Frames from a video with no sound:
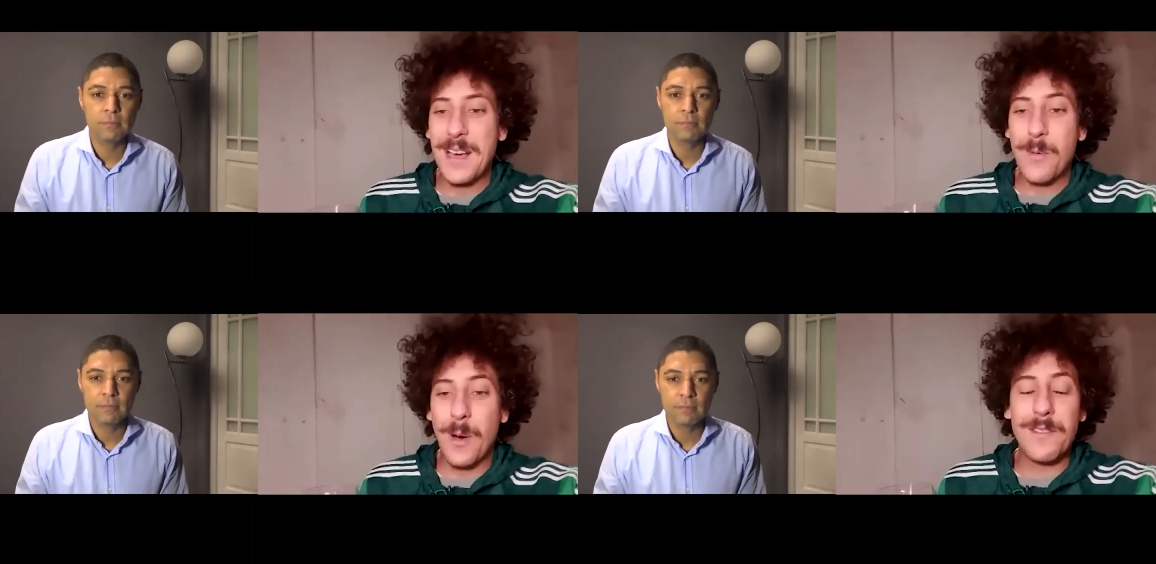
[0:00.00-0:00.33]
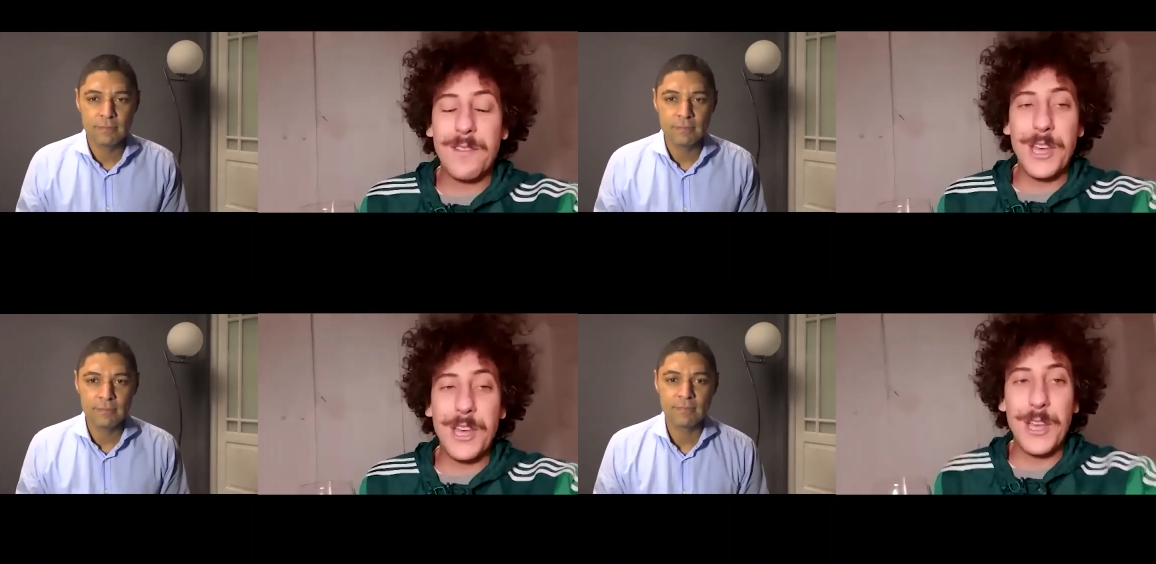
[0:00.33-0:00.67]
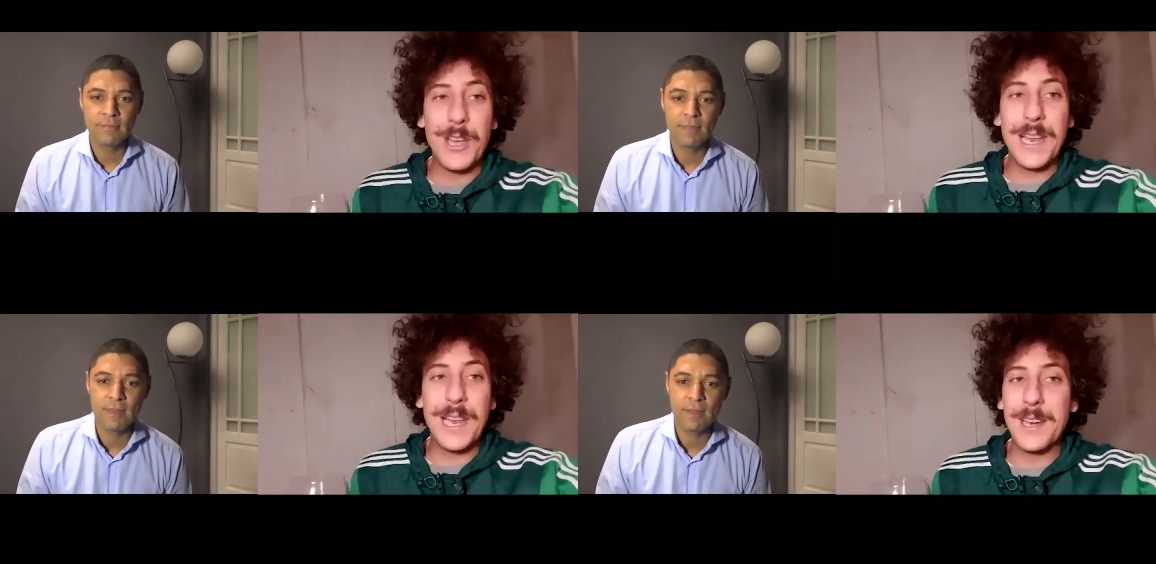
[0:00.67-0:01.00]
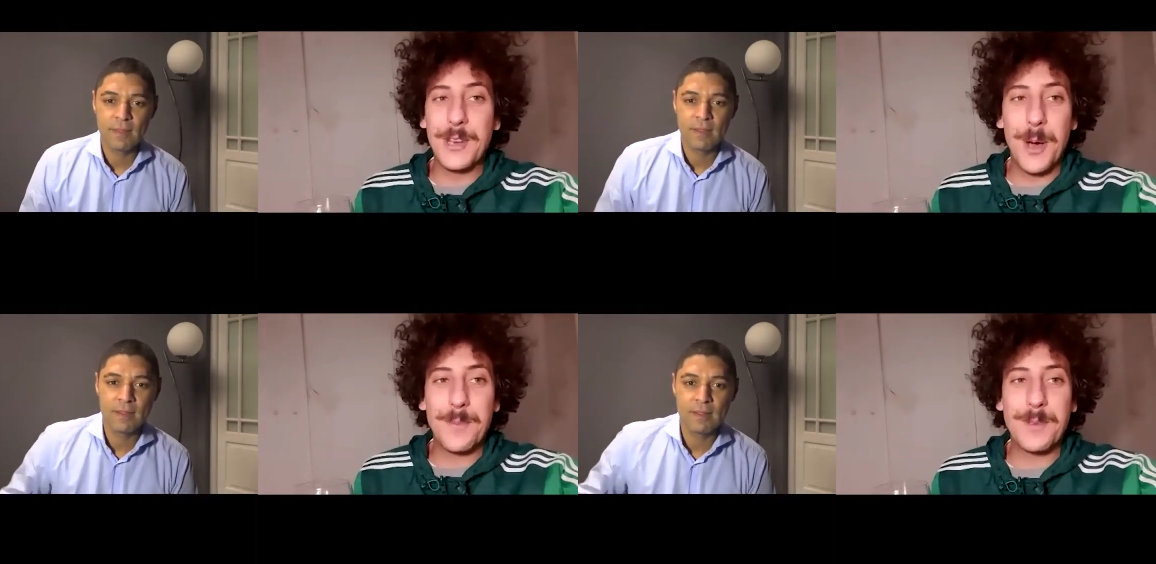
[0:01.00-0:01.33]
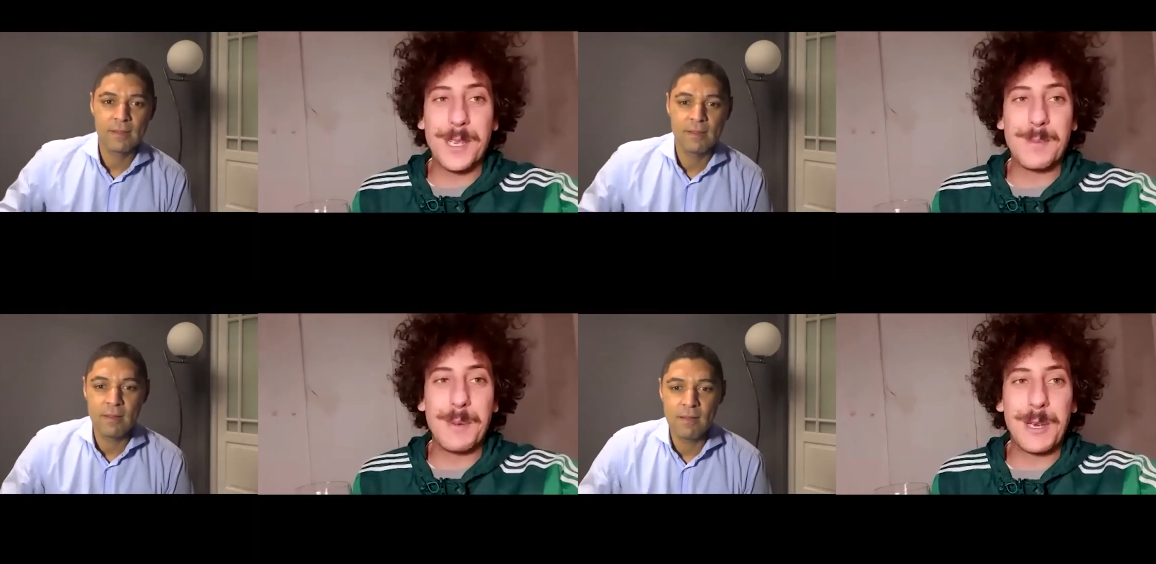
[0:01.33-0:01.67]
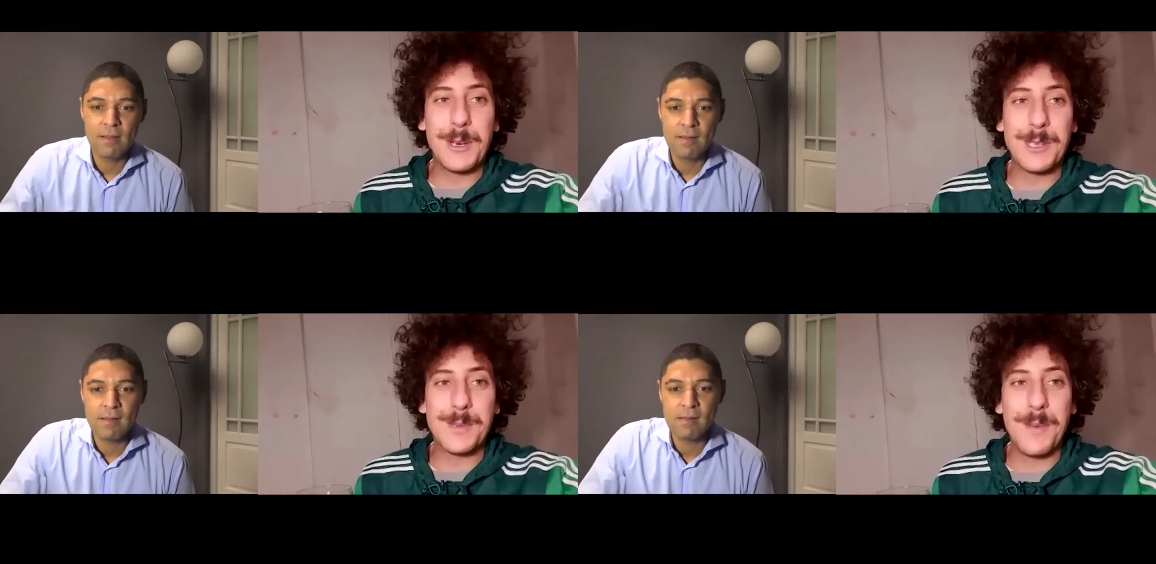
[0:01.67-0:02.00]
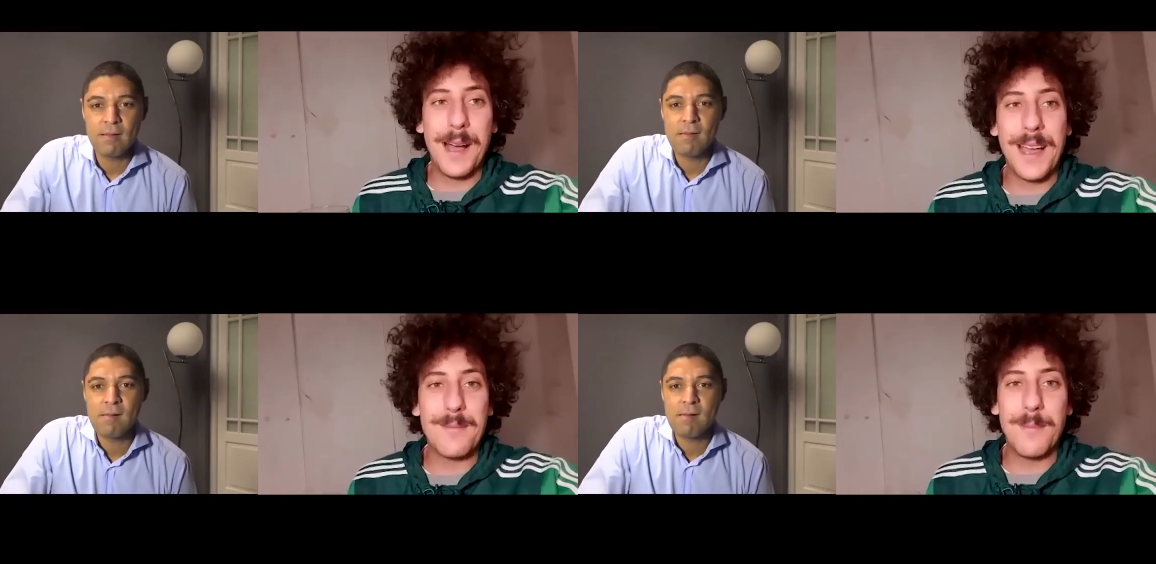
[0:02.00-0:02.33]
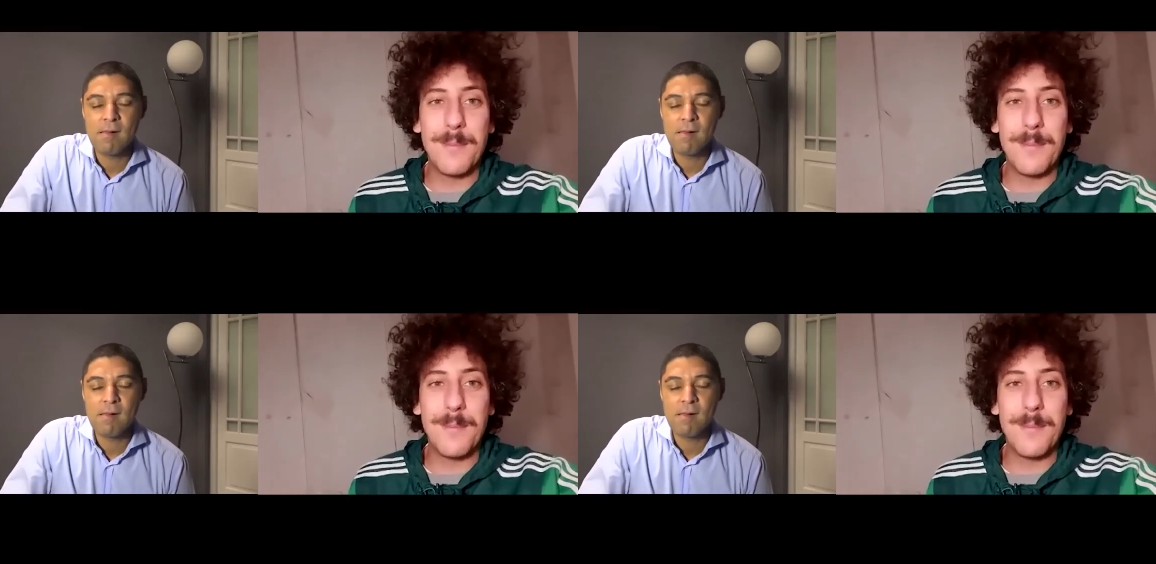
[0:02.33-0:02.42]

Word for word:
Speaker 1: one of the early adopters, because my